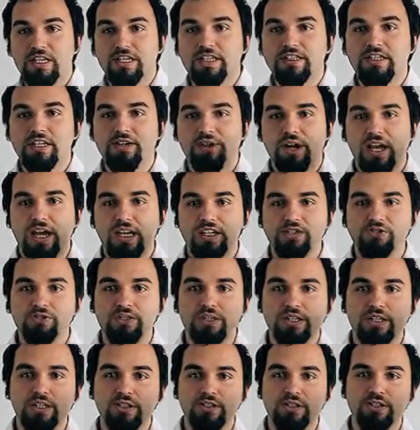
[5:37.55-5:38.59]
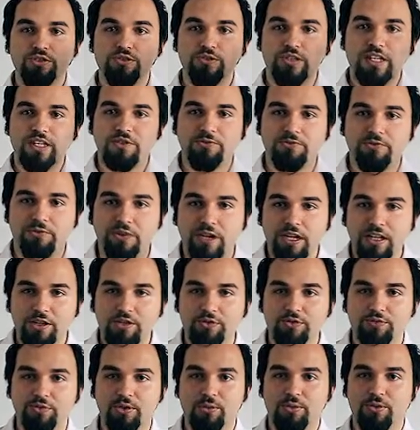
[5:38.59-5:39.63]
they're actually going to get value
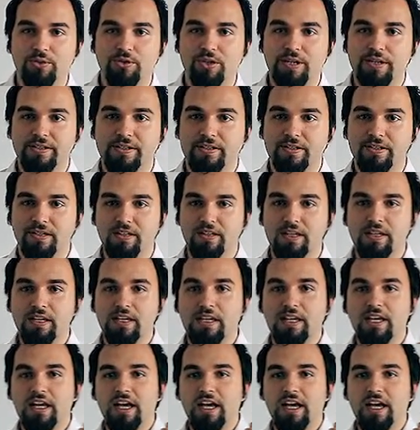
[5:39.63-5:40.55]
from your article.